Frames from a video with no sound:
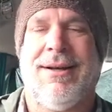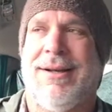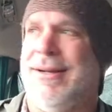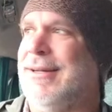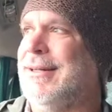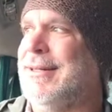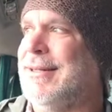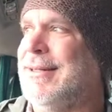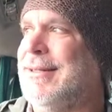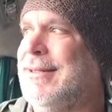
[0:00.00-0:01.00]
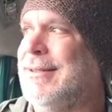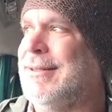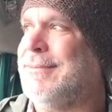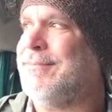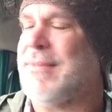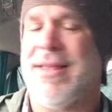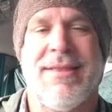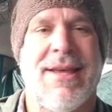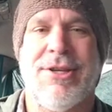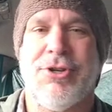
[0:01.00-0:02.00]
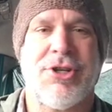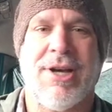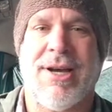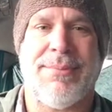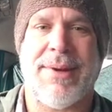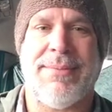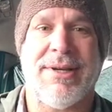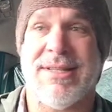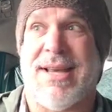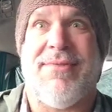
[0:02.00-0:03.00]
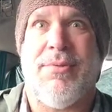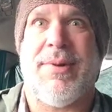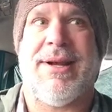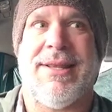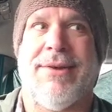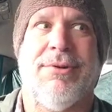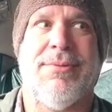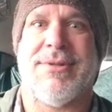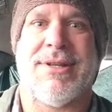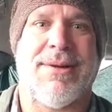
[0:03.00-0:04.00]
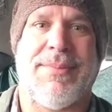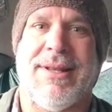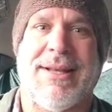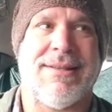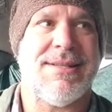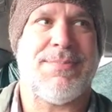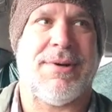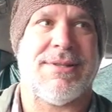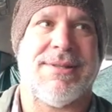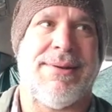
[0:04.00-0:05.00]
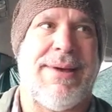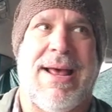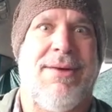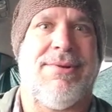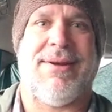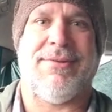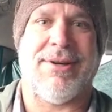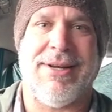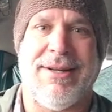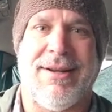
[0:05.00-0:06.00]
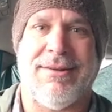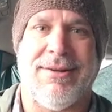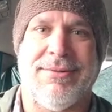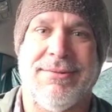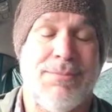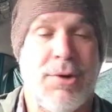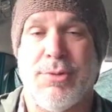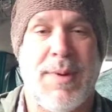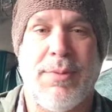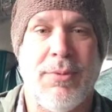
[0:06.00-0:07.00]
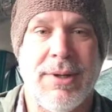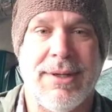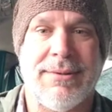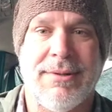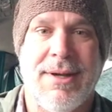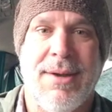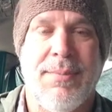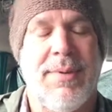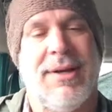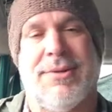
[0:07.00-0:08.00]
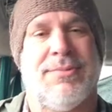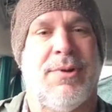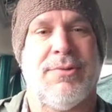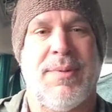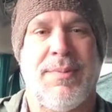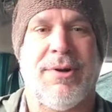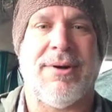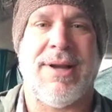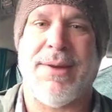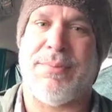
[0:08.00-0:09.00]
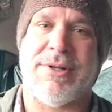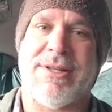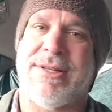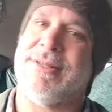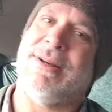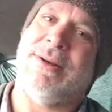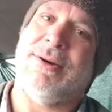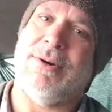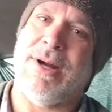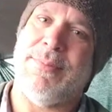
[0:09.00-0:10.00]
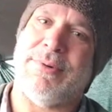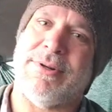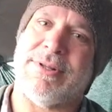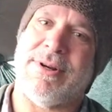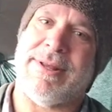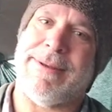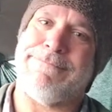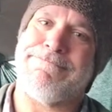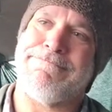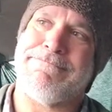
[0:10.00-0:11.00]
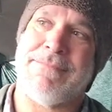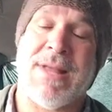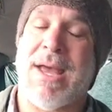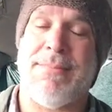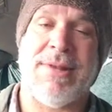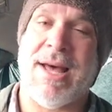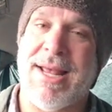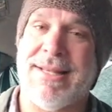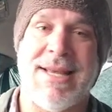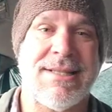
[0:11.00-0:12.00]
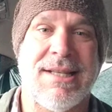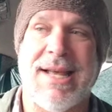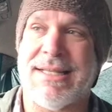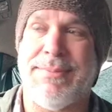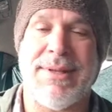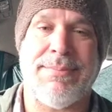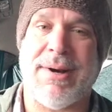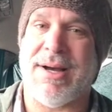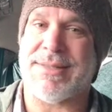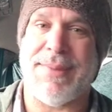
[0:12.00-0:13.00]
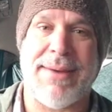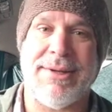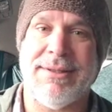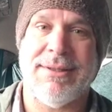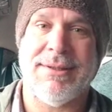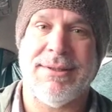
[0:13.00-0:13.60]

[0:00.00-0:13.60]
and then you shine, baby, because everybody in that room is going to be like this person. Now, I would never eat alone. Most people wouldn't, because most people aren't empresses or emperors, are they? Hey, not, it takes a lot to be the boss, baby.